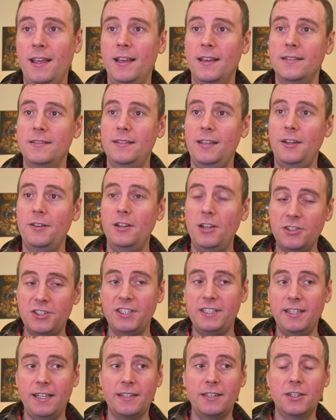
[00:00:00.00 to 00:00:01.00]
So
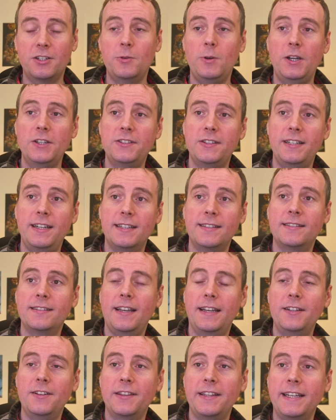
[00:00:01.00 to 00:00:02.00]
Logitech are quoted as
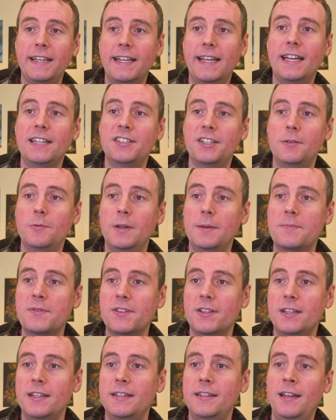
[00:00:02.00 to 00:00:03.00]
saying on the Engadget
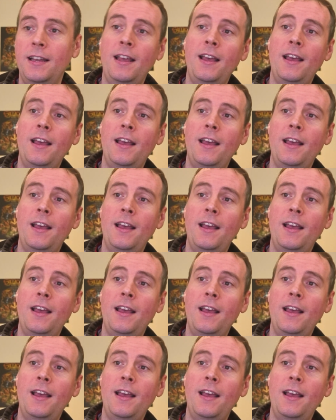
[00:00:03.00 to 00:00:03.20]
website,